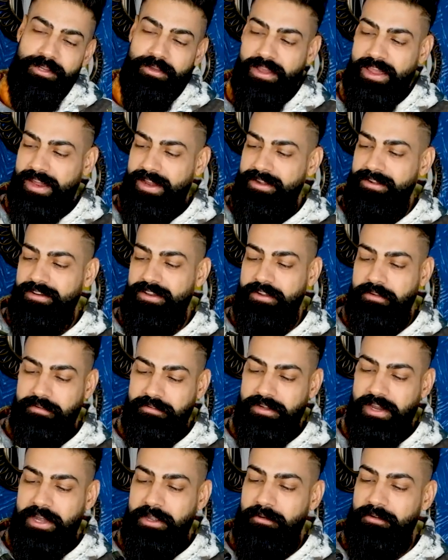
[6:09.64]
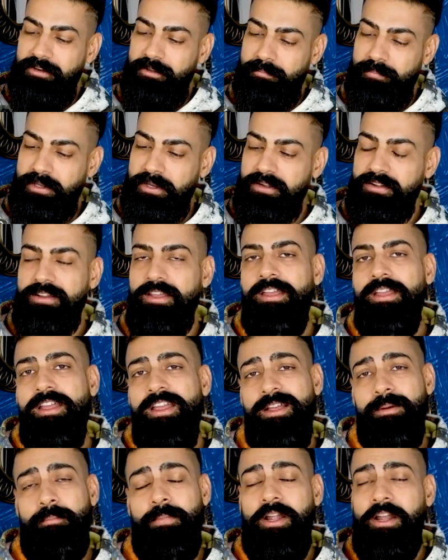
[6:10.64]
your hand and try it on your beard,
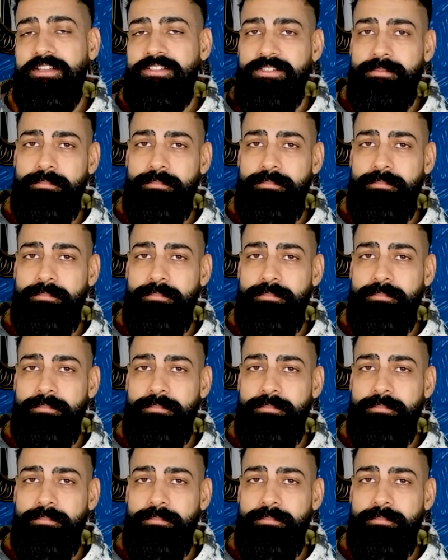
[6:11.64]
but it's